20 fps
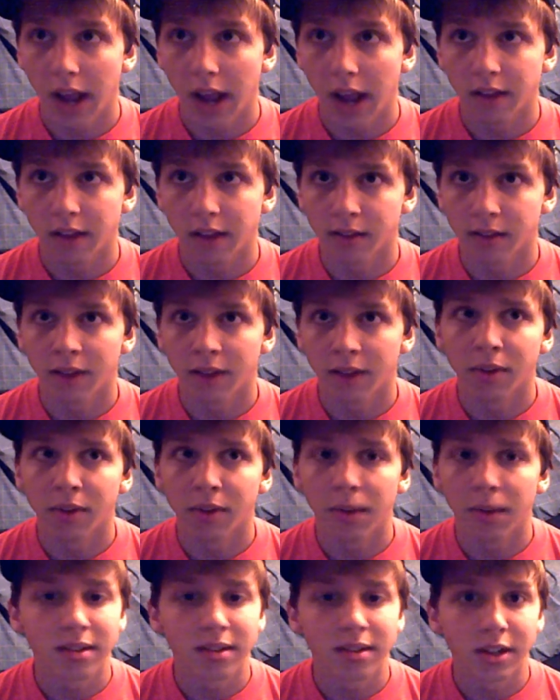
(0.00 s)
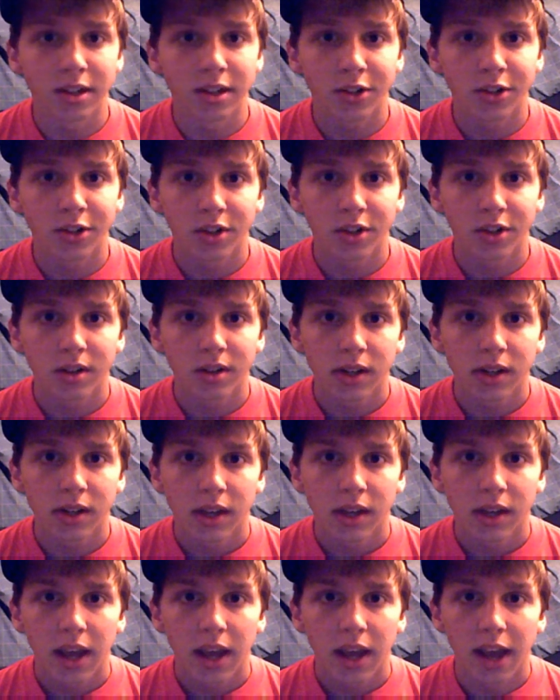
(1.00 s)
it is a loving message
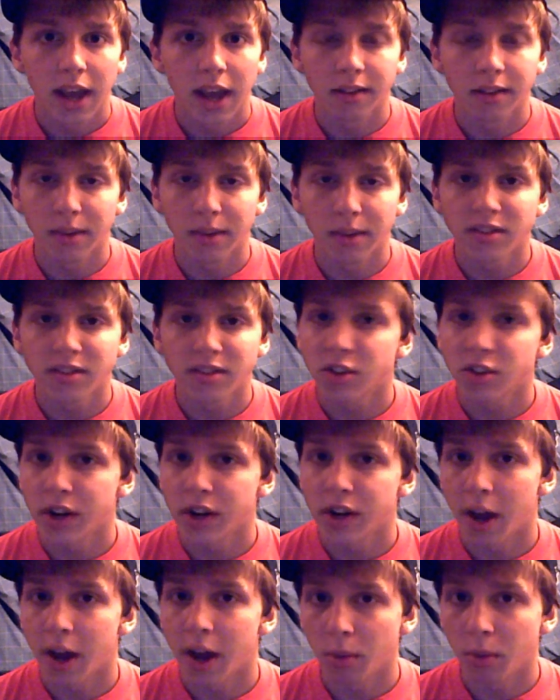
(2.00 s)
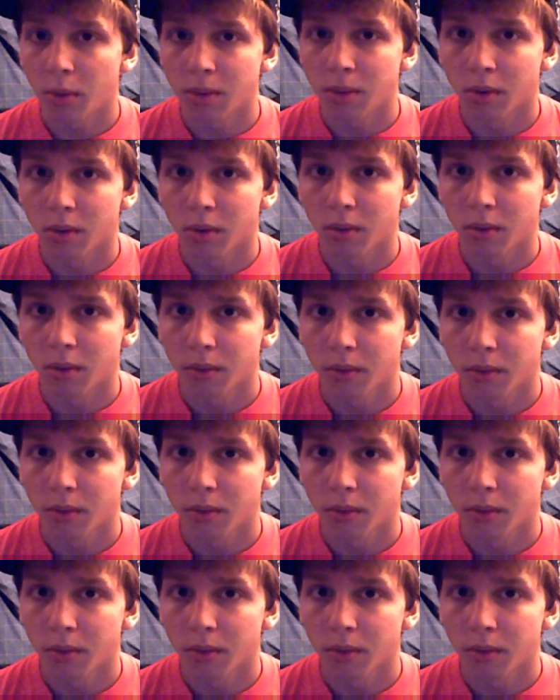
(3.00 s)
it is a message that's trying to help people